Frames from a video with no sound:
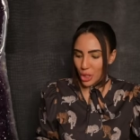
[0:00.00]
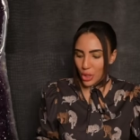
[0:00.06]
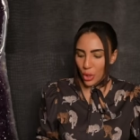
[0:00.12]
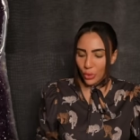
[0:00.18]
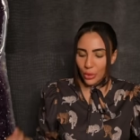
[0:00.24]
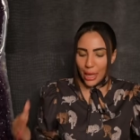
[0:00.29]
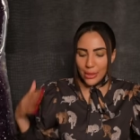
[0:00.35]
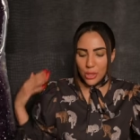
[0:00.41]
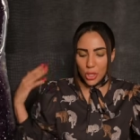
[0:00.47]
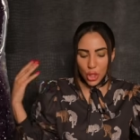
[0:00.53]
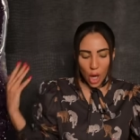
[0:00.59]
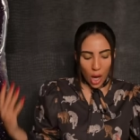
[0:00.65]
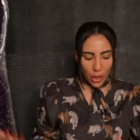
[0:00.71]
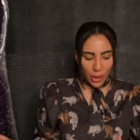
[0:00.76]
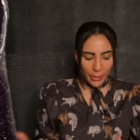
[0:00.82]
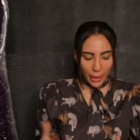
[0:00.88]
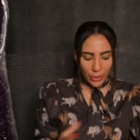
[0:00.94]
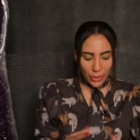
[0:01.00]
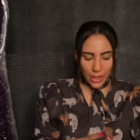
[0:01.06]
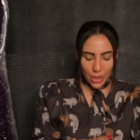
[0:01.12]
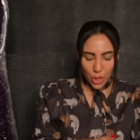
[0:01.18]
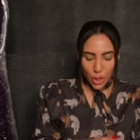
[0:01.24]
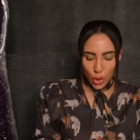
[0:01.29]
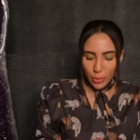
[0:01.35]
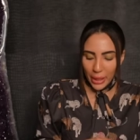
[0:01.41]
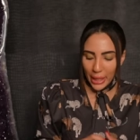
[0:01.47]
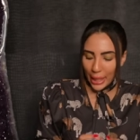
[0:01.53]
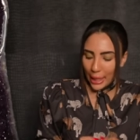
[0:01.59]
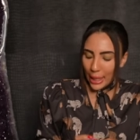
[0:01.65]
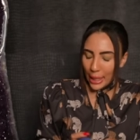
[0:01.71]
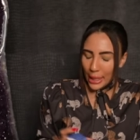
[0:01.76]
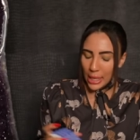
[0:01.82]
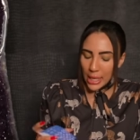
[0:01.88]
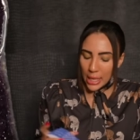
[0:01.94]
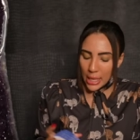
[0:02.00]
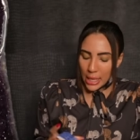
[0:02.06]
So let's talk about this new beginning.